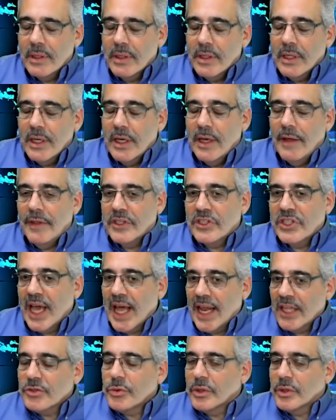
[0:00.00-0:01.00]
And the
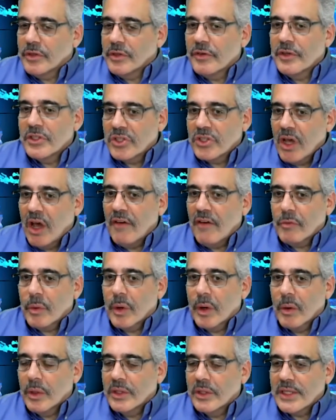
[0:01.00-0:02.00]
challenge with the free
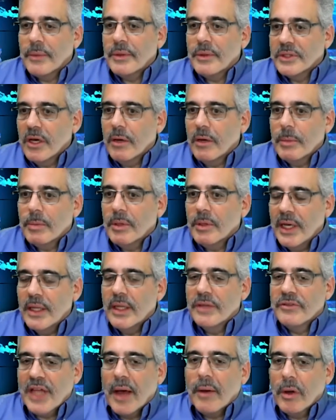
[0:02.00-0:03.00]
software was I would tell people, hey,
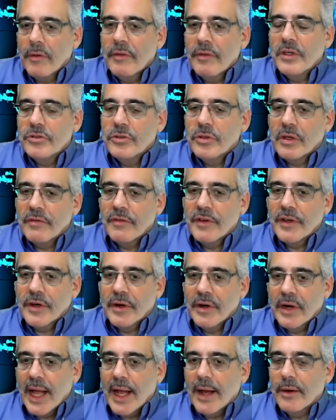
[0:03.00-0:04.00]
download this, you can figure
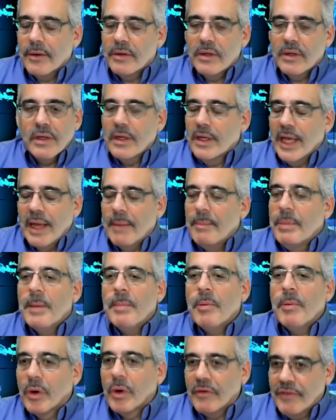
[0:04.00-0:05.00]
it out. And
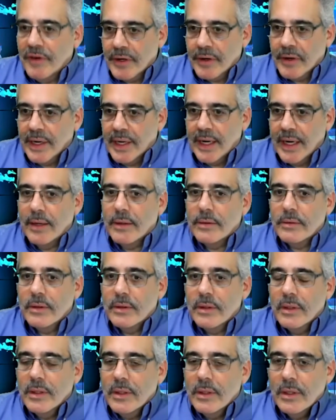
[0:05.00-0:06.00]
people weren't figuring it out.
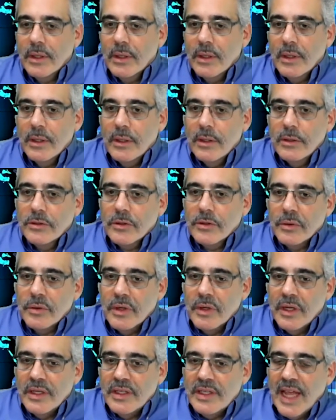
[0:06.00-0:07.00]
So
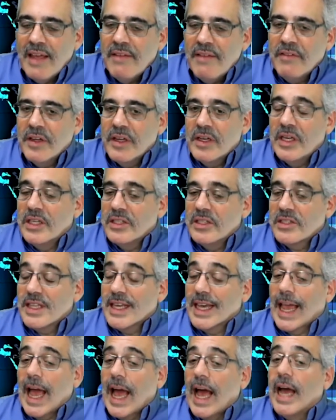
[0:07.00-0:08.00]
David is the
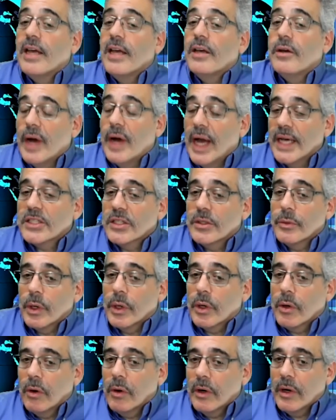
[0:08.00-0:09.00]
guy who actually
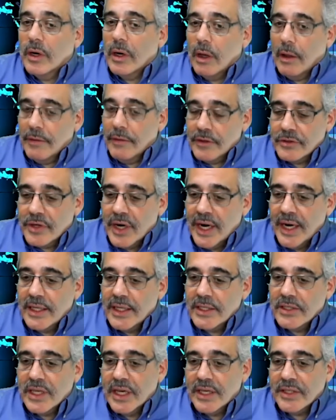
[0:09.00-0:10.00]
recorded all the training
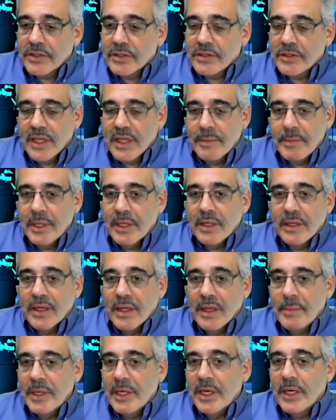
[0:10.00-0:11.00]
sessions. And let
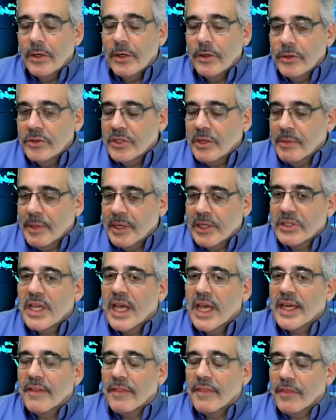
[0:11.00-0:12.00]
me introduce him in a
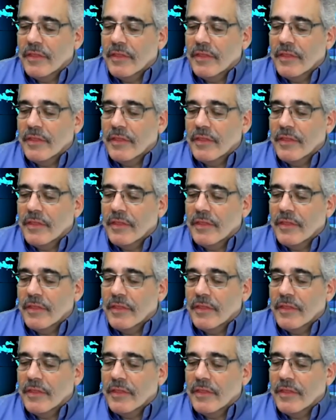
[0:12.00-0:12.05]
second.